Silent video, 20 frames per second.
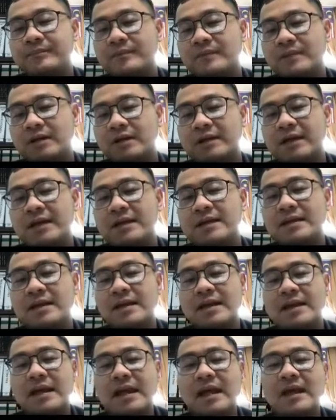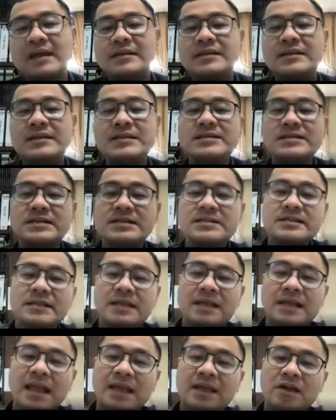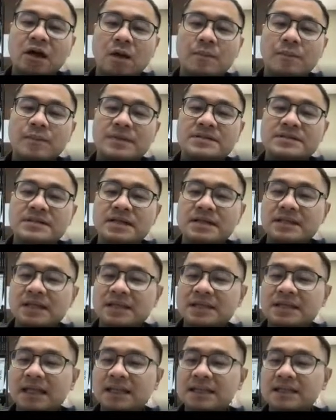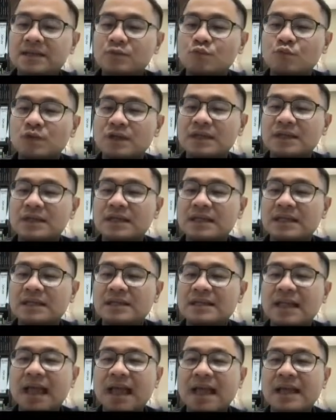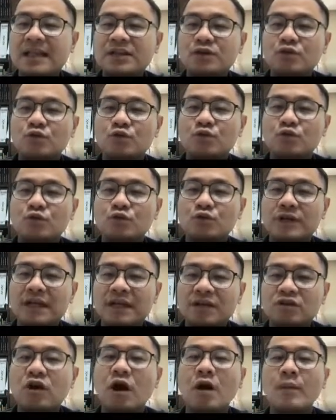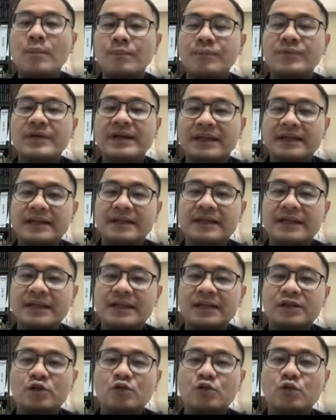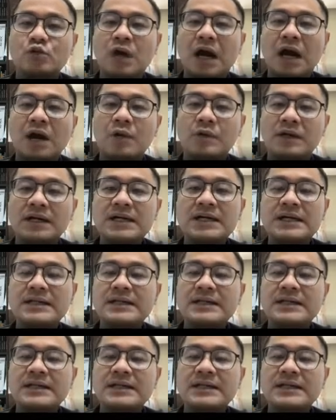Okay, and this is the lag compensator that we intend to incorporate into our